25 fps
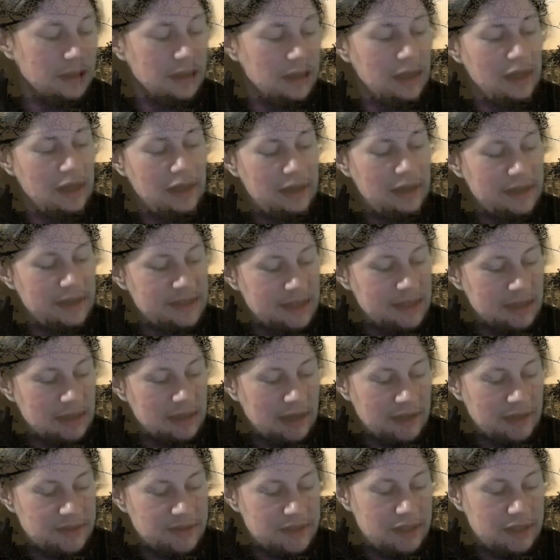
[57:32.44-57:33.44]
Lisette
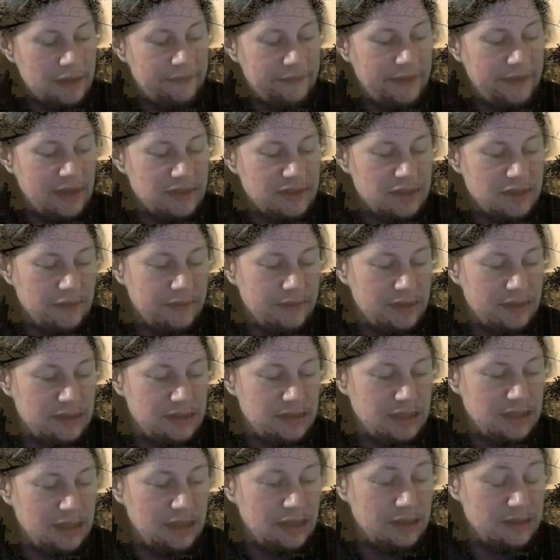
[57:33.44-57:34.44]
glanced at her face over
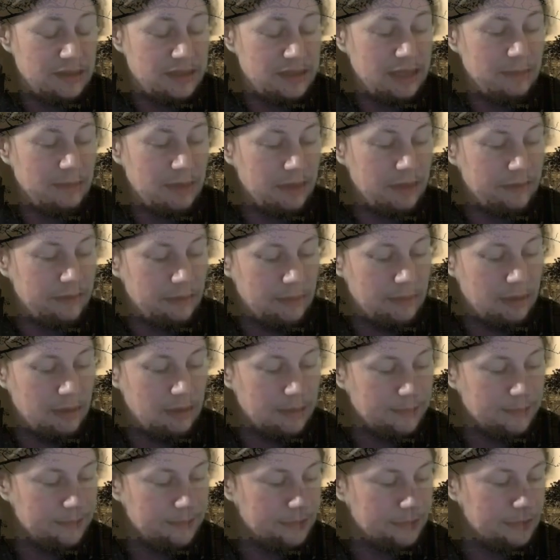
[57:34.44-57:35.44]
in the steamed-over mirror.
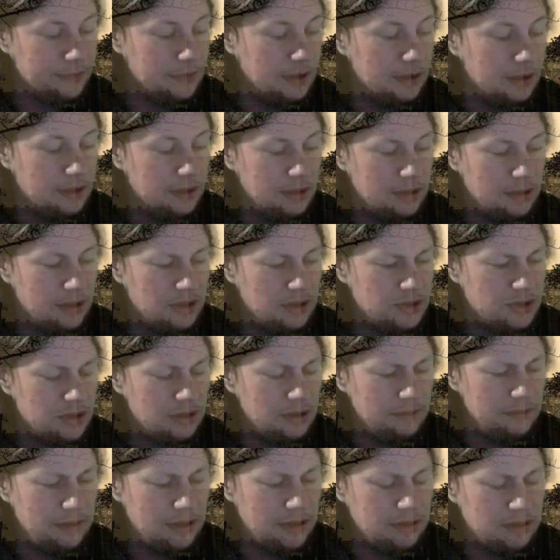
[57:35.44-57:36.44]
I shouldn't
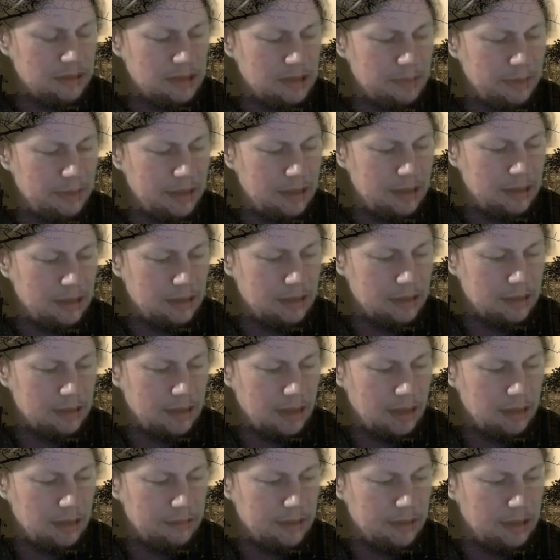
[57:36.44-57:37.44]
have let you display that at the
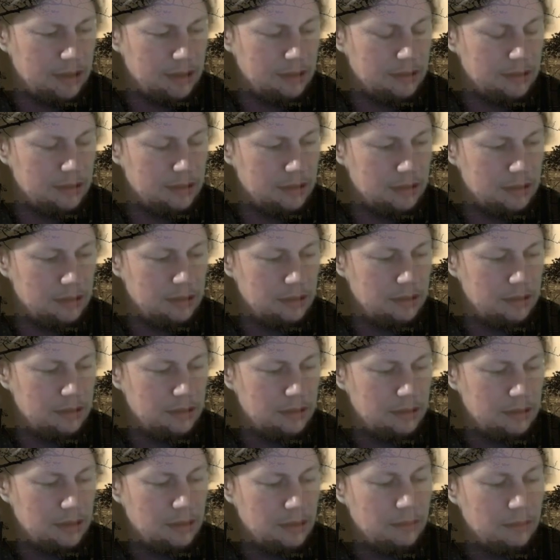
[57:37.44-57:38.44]
gallery.
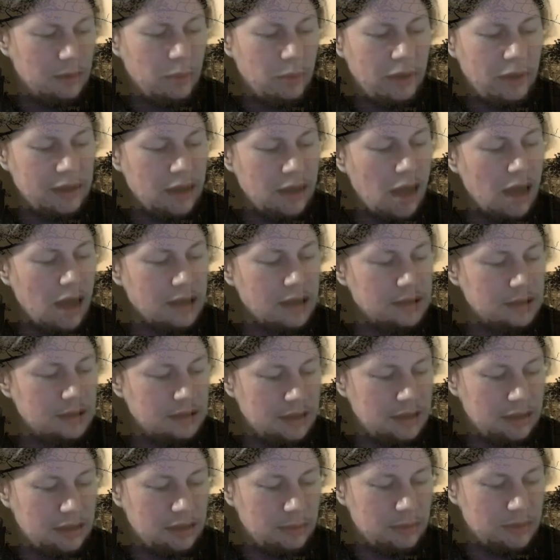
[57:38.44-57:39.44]
Why not?
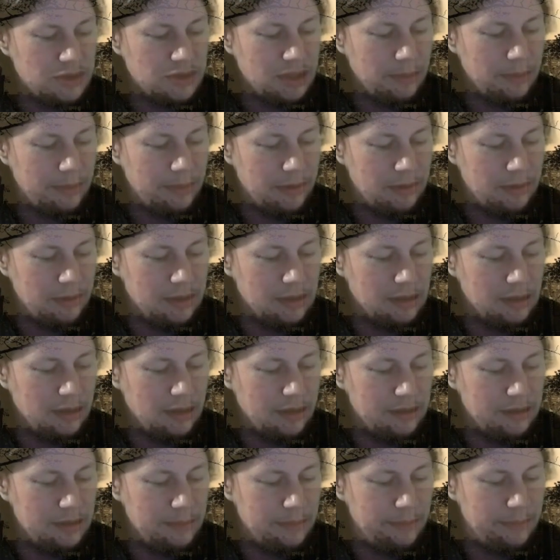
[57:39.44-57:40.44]
Danielle was shampooing and
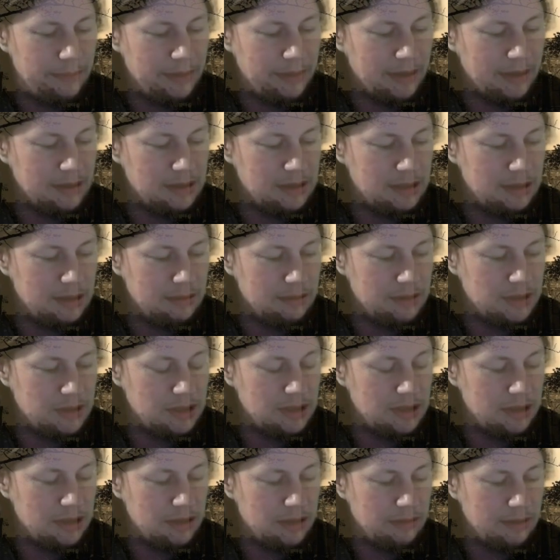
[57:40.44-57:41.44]
rather blinded her as she
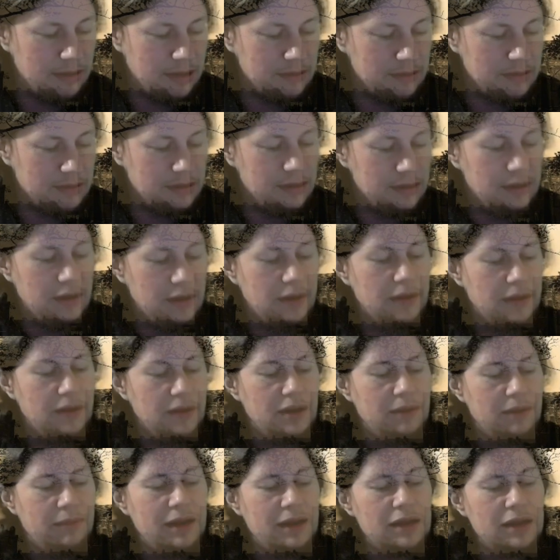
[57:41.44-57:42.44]
turned around.
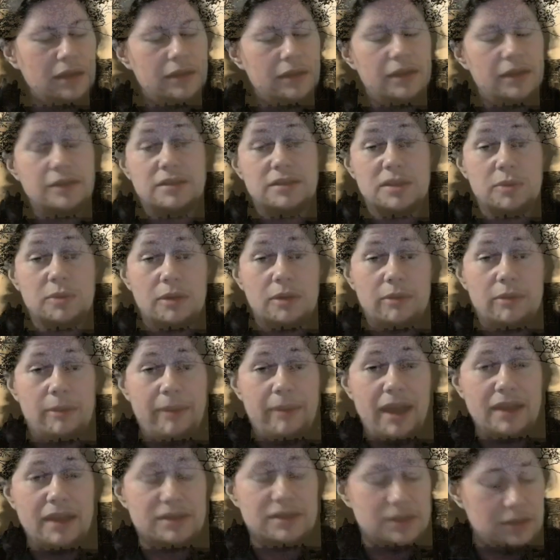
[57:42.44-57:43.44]
Maitland thinks it's one of my
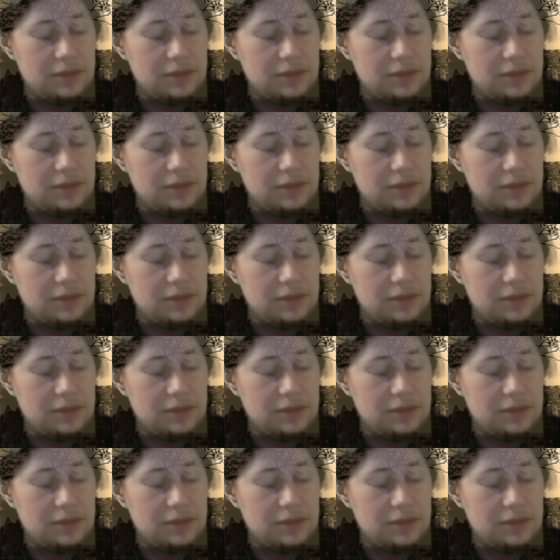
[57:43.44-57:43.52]
best.